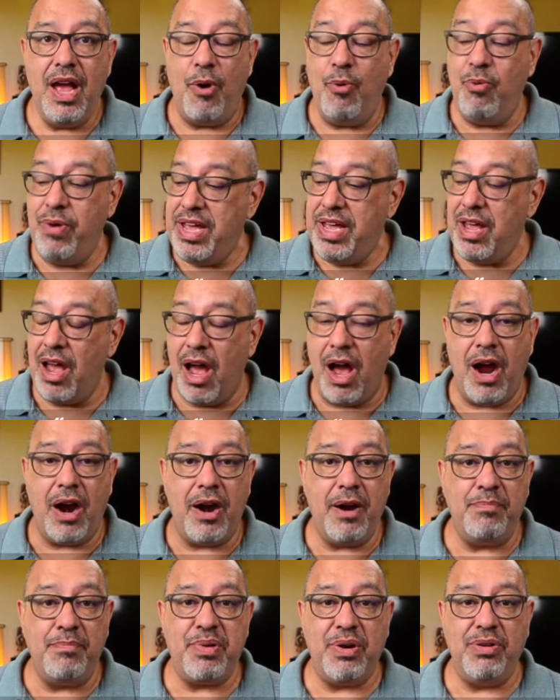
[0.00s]
We
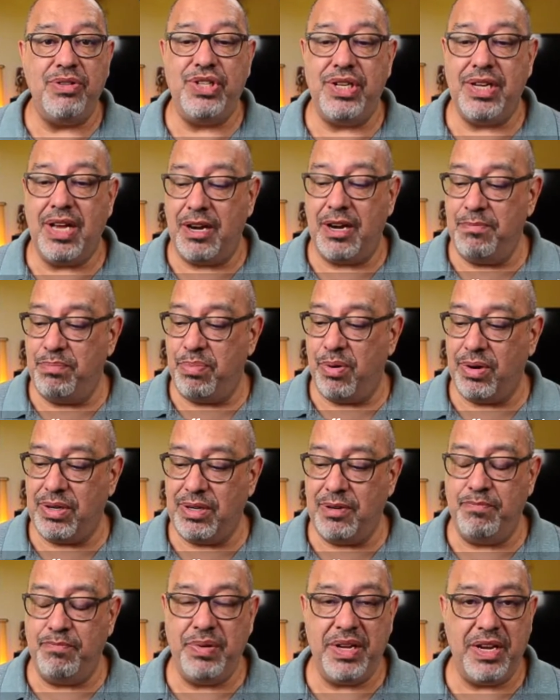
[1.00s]
are approaching an
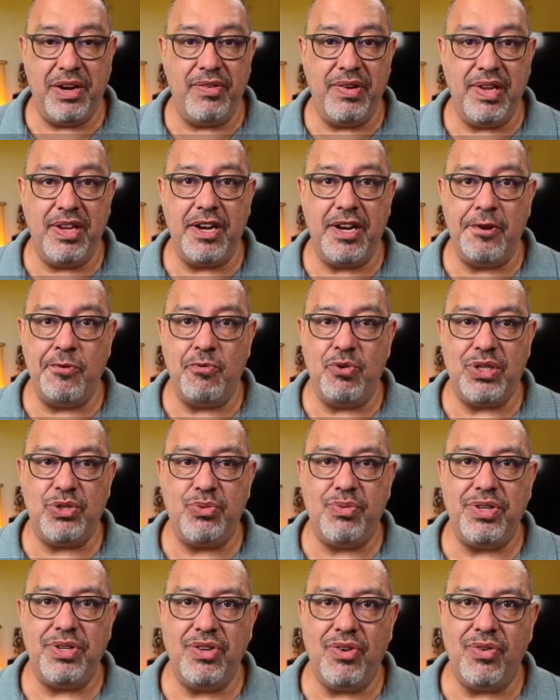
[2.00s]
important period in
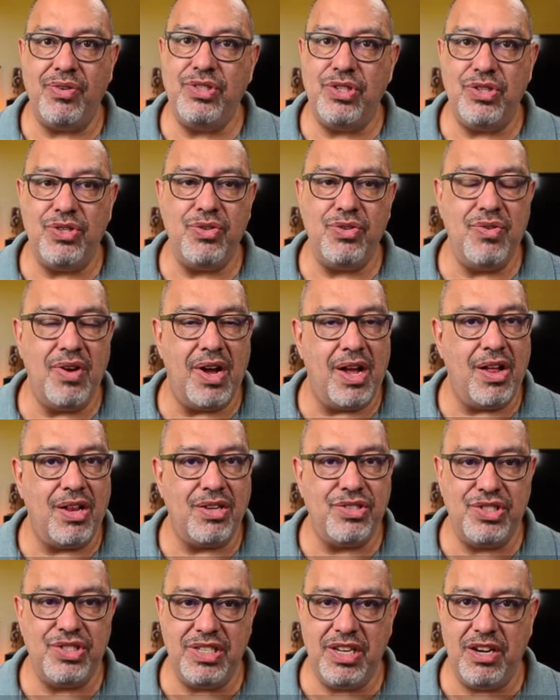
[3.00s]
which we're going to do
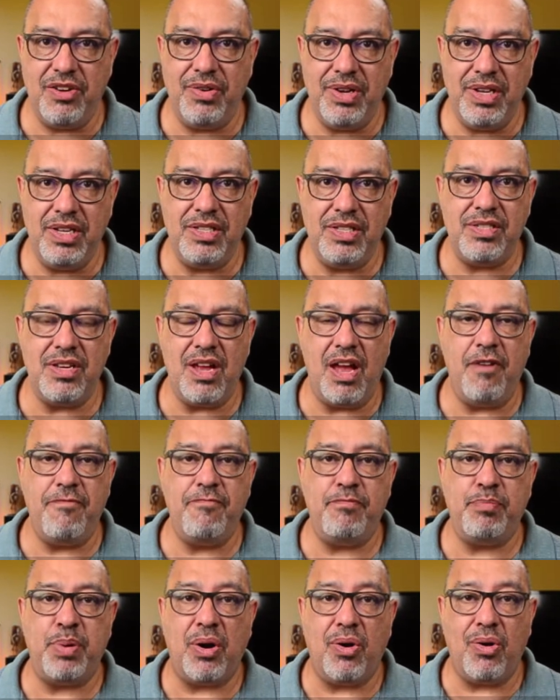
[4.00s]
all series
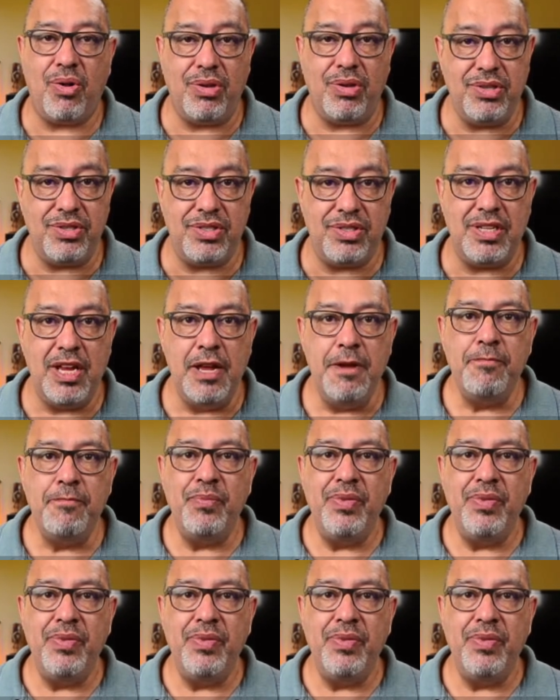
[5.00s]
of polls